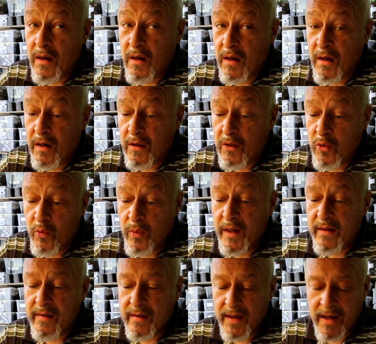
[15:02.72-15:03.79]
uh, two
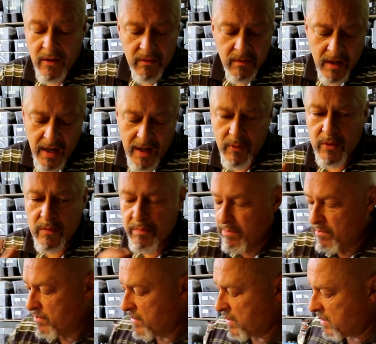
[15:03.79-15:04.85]
weeks now. I would
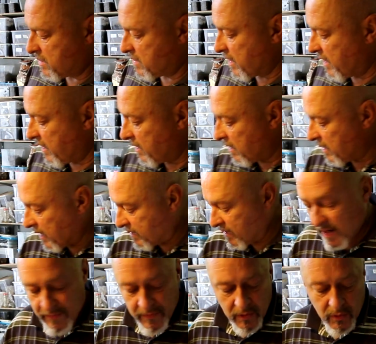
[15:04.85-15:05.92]
say
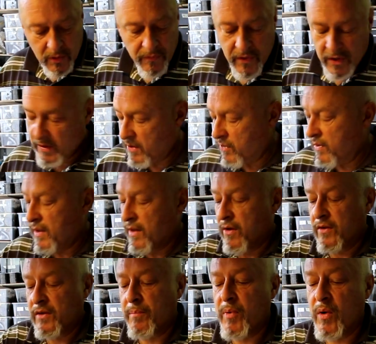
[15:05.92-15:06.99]
let's have a look first to the
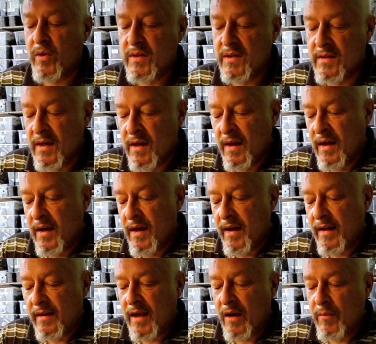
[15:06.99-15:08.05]
other boxes
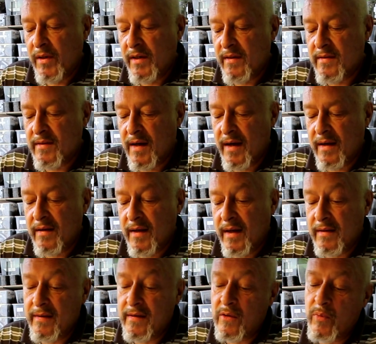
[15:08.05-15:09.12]
and then we decide.
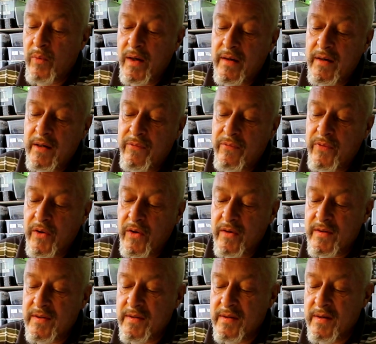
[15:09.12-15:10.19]
Now this
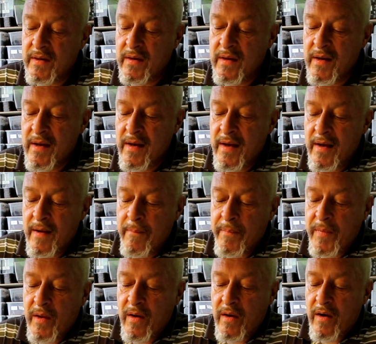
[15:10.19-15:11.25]
21st
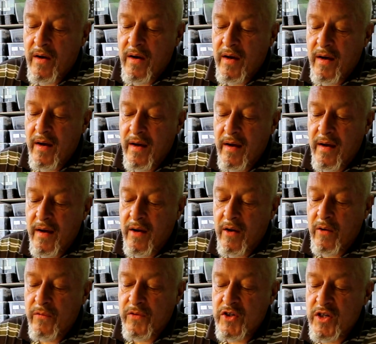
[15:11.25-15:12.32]
uh,
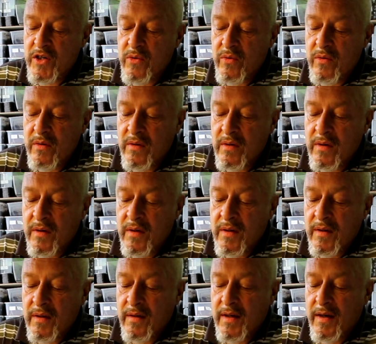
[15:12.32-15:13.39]
of June
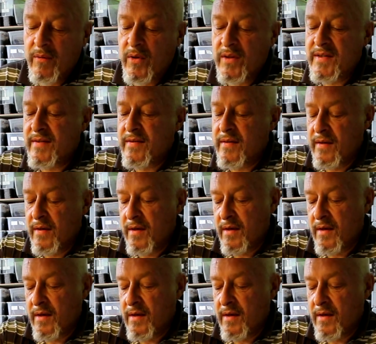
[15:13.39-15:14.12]
there was